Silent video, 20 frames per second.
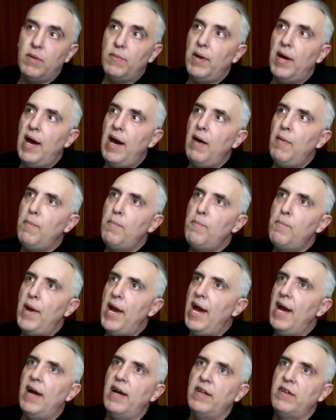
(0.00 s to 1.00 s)
No matter how
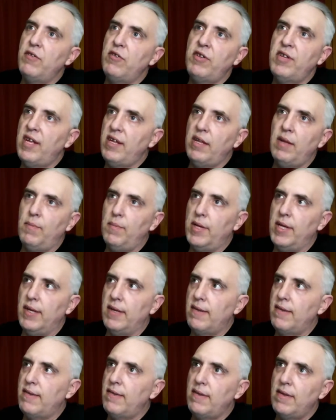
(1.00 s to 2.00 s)
bad you see something
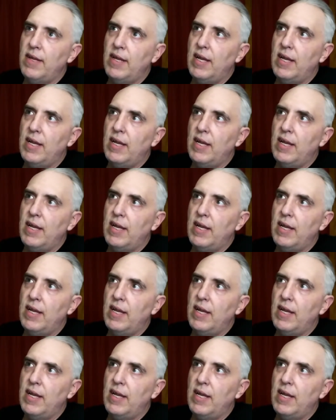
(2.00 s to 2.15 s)
is,